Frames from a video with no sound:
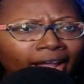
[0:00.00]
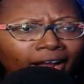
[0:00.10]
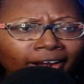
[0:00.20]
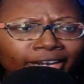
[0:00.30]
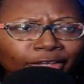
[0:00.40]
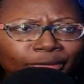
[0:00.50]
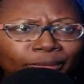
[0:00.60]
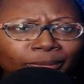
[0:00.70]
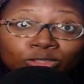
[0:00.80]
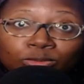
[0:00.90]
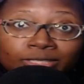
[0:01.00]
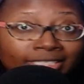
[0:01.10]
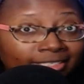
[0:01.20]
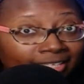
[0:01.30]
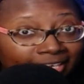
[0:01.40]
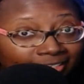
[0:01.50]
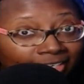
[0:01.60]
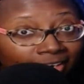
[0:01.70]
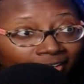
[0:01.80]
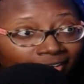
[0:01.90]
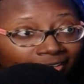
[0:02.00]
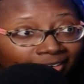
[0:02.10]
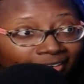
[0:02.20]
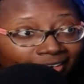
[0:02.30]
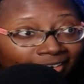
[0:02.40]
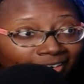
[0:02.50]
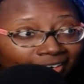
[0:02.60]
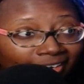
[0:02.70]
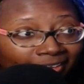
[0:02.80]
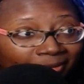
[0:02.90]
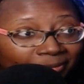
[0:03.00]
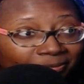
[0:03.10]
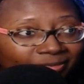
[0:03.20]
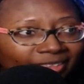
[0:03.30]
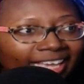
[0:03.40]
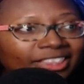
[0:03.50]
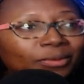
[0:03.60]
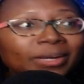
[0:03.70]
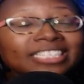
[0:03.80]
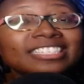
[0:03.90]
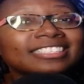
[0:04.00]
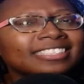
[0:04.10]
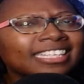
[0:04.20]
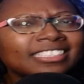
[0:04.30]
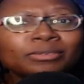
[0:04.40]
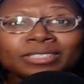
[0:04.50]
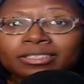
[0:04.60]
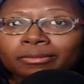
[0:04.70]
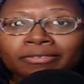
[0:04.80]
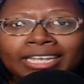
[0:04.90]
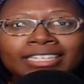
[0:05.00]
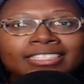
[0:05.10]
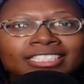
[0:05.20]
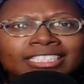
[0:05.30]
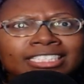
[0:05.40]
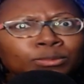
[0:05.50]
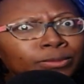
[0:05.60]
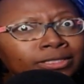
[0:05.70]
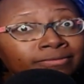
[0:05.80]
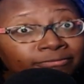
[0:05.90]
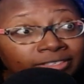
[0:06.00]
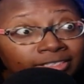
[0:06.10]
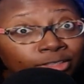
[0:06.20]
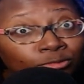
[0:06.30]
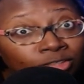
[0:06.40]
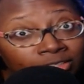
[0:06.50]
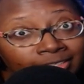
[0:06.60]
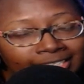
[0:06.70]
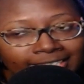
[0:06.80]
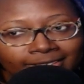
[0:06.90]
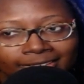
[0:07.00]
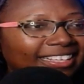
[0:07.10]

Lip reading: are you criticizing her?" And the way she says it with her face, she's like, "What the fuck are you doing?"